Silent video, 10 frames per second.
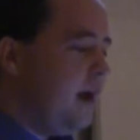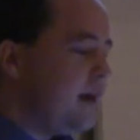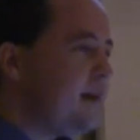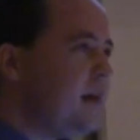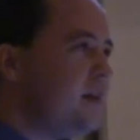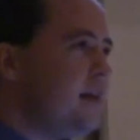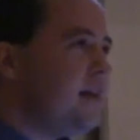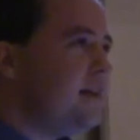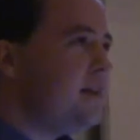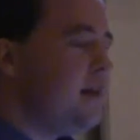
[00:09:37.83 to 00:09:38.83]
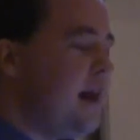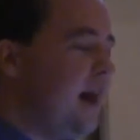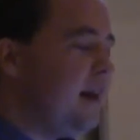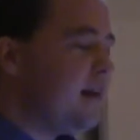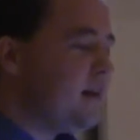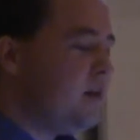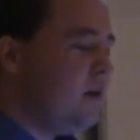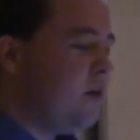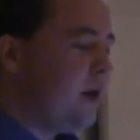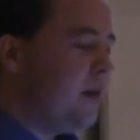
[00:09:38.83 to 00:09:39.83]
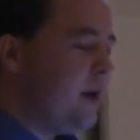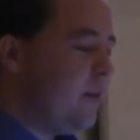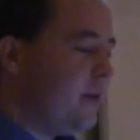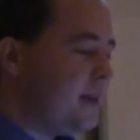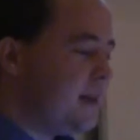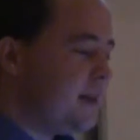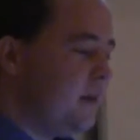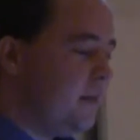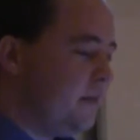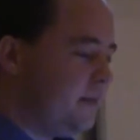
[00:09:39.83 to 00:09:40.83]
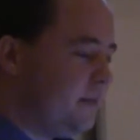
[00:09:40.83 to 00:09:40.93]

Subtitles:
Essentially, this is analogous to a working memory system.